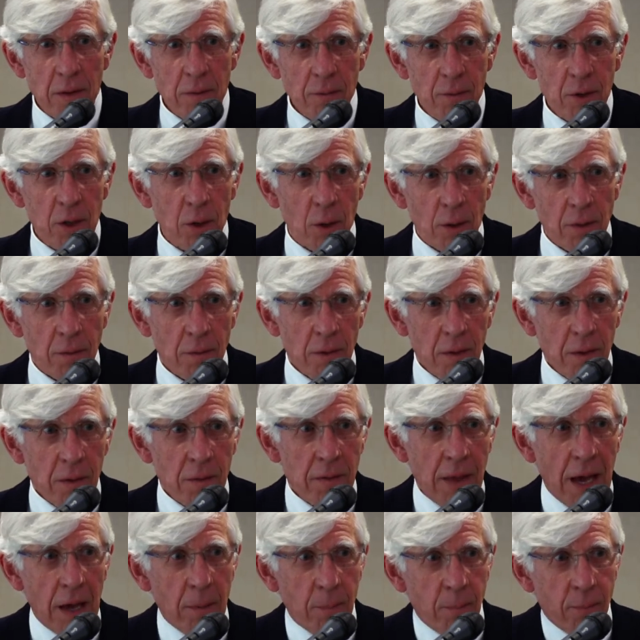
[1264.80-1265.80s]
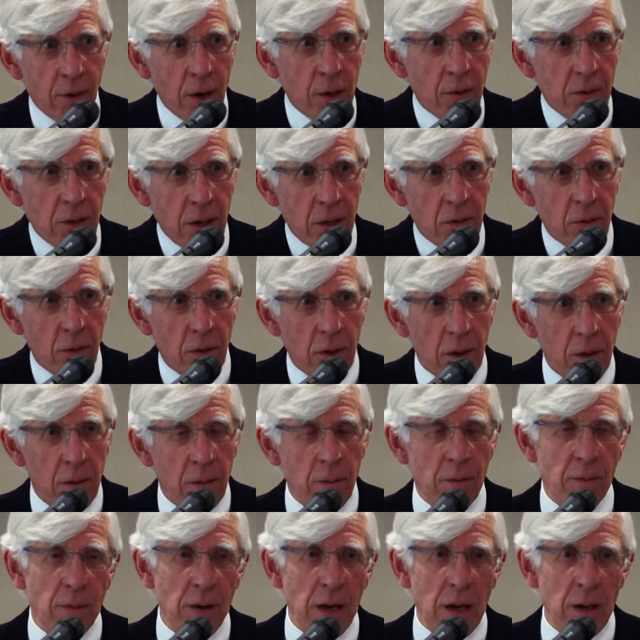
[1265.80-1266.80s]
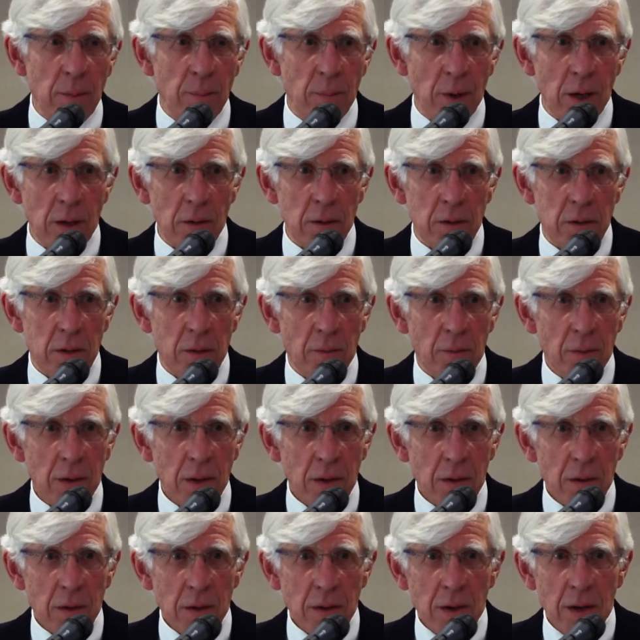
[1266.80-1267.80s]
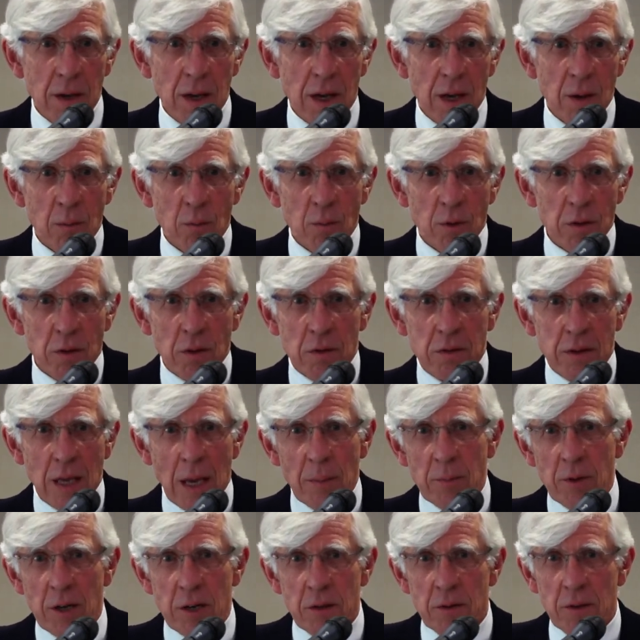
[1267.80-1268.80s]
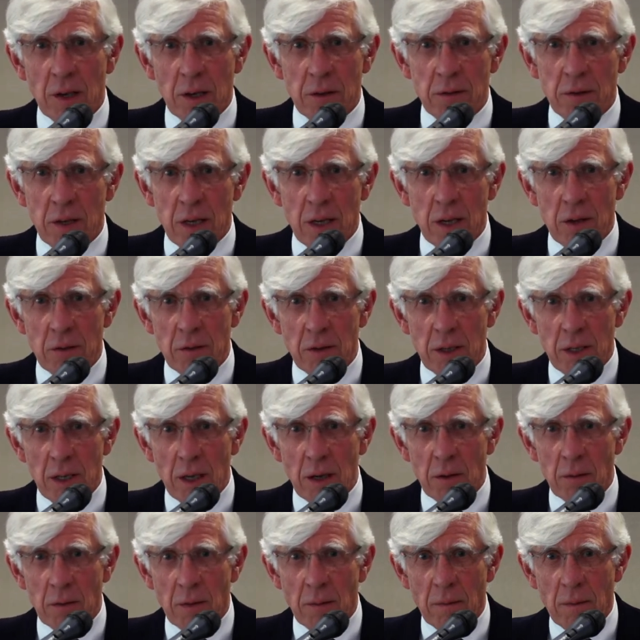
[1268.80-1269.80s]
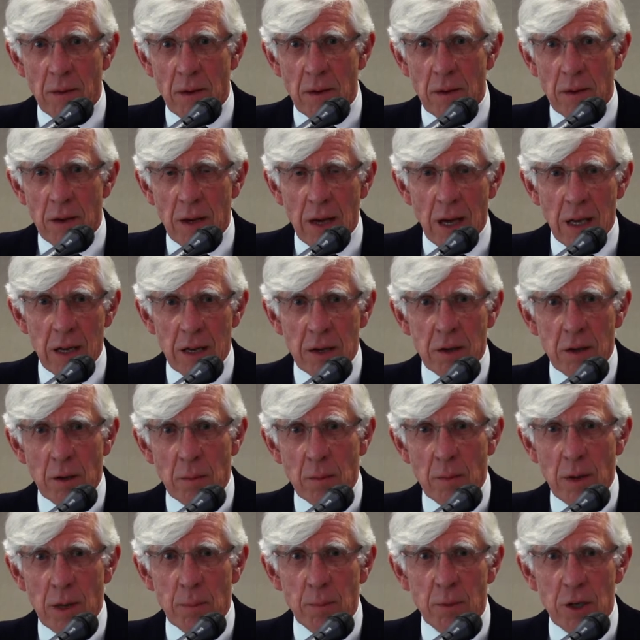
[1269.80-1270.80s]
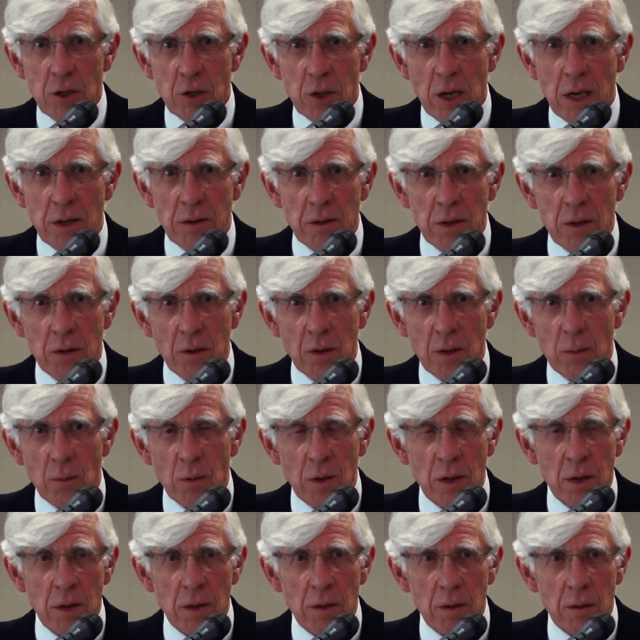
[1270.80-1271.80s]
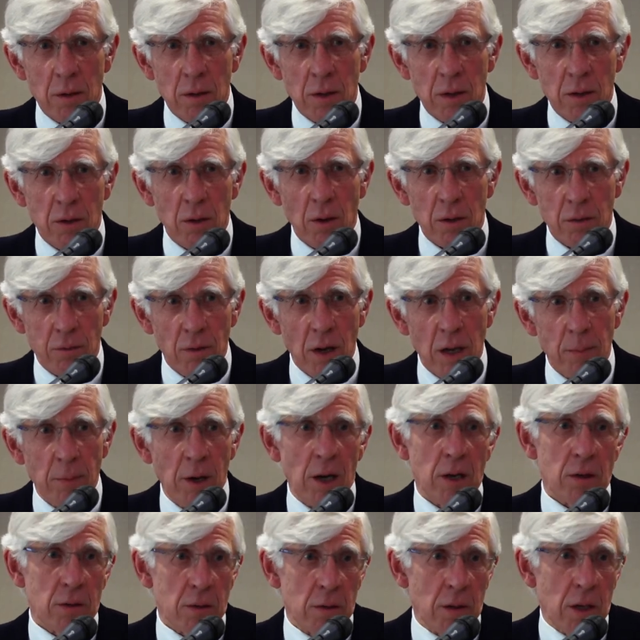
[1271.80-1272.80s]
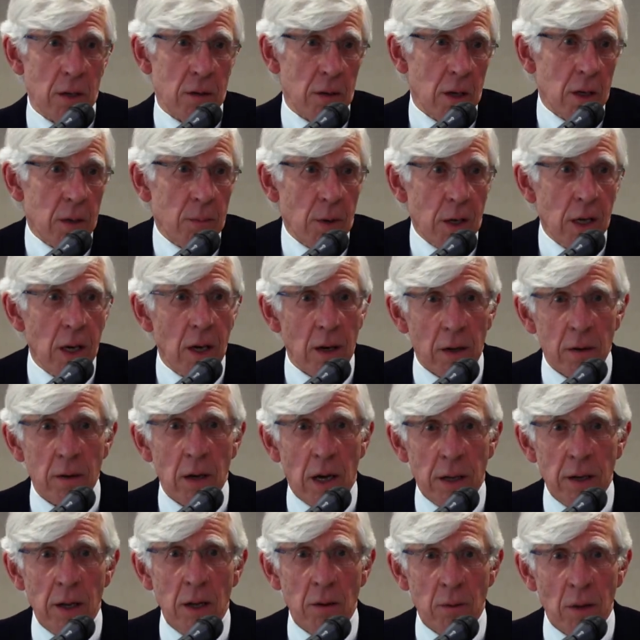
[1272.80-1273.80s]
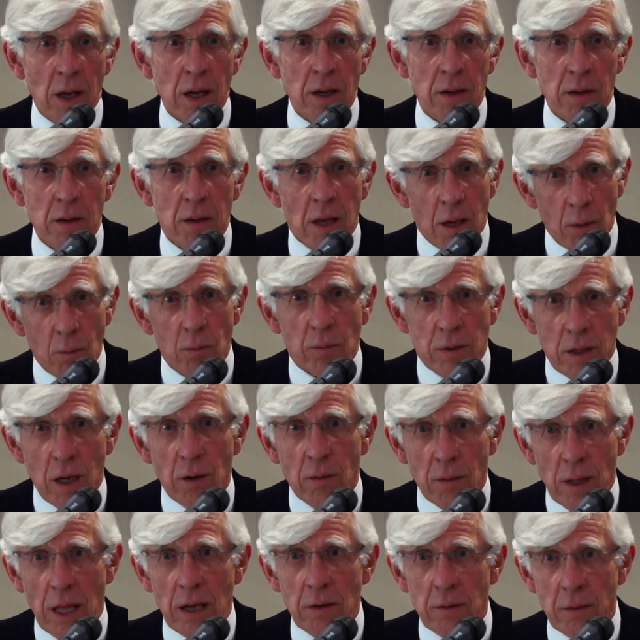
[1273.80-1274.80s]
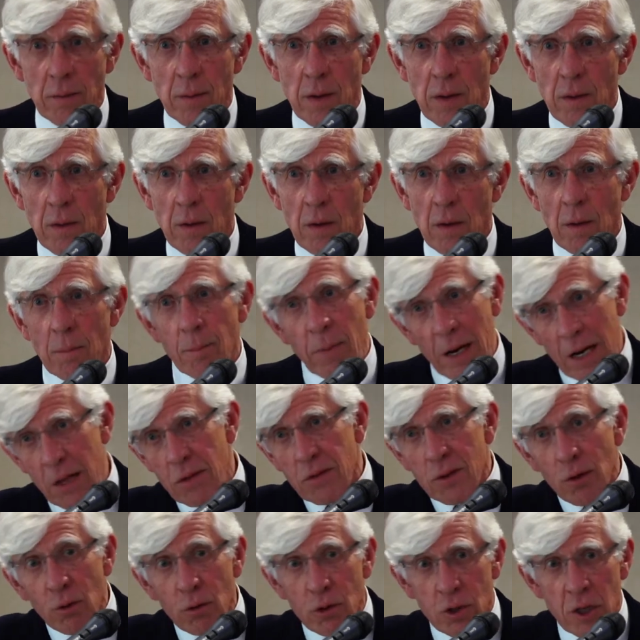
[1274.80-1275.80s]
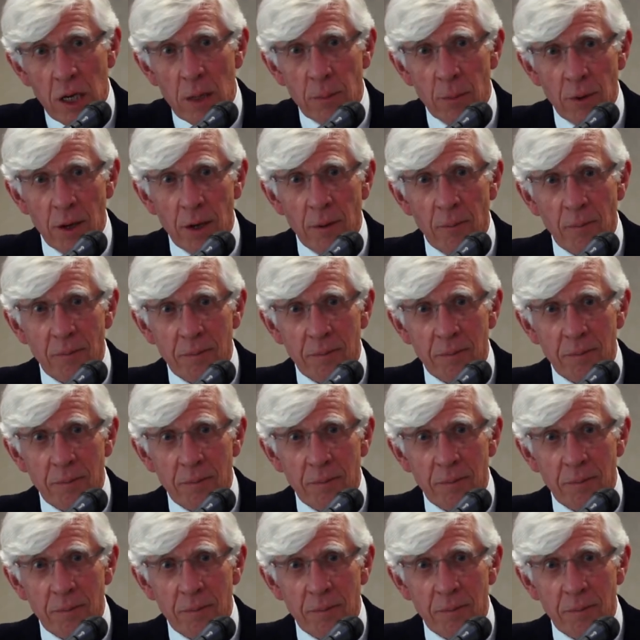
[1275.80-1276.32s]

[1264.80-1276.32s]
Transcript: for doing that process on a conveyor belt was established 60 years ago, and a machine to do it wouldn't cost very much. And they say to me, yeah, I know that. They all know that. But it's still cheaper